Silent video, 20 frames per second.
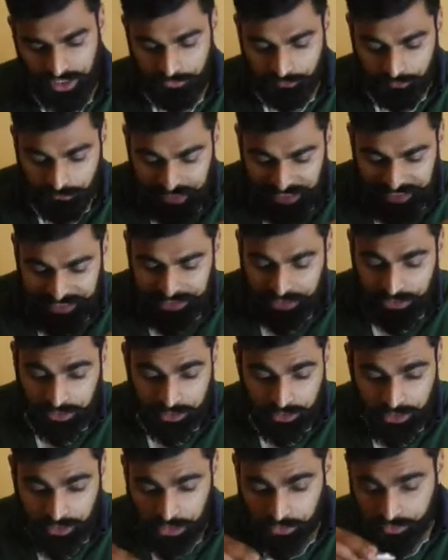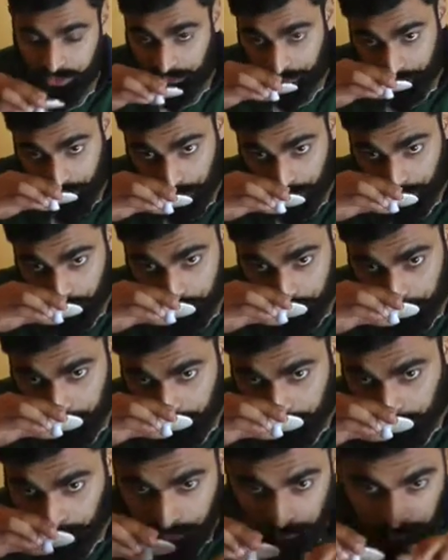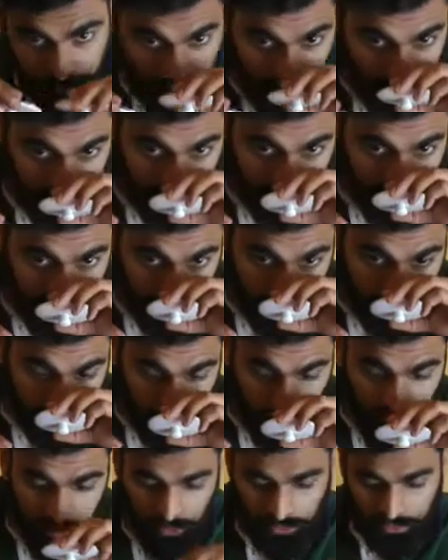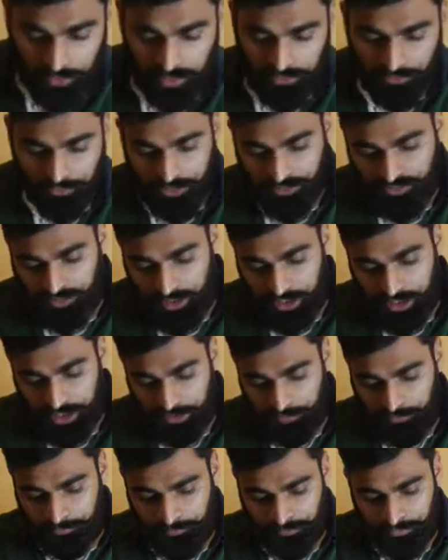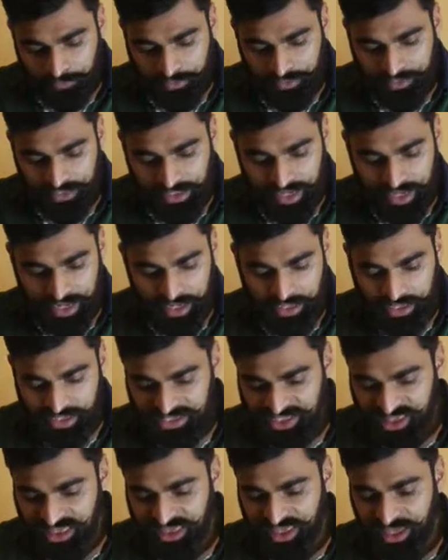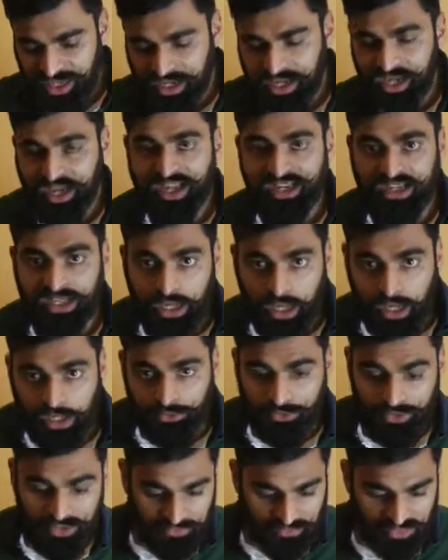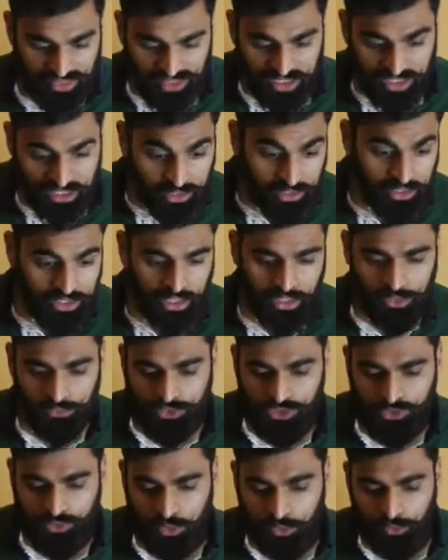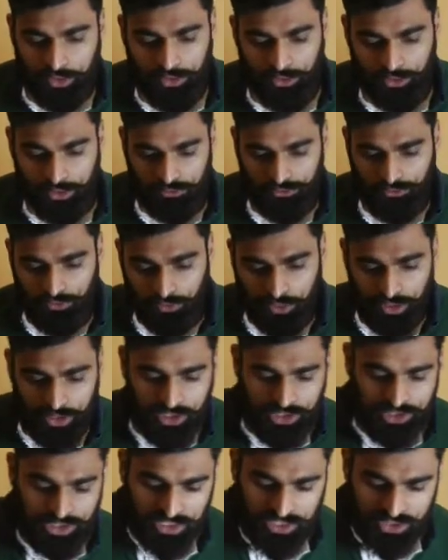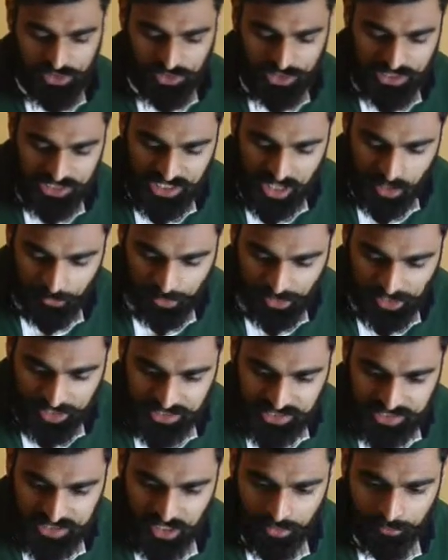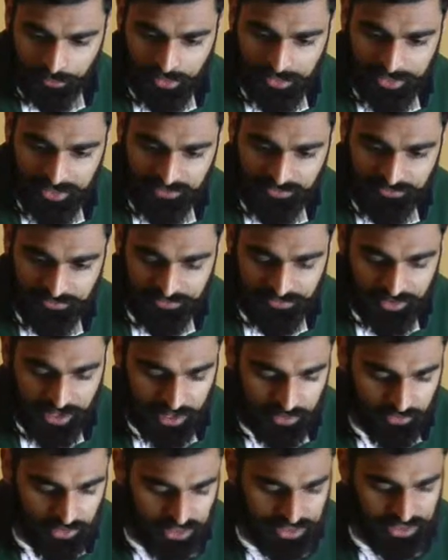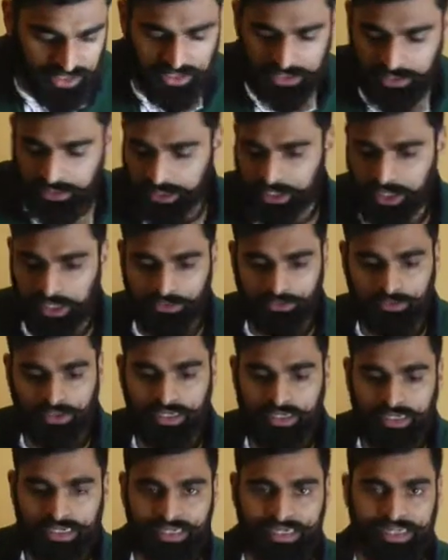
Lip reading: It beats it in terms of nose. But we are looking for a tea that is thick and coloury. Thick and colour is what we're looking for. So let's look at sample A. Sample A is very thick and coloury.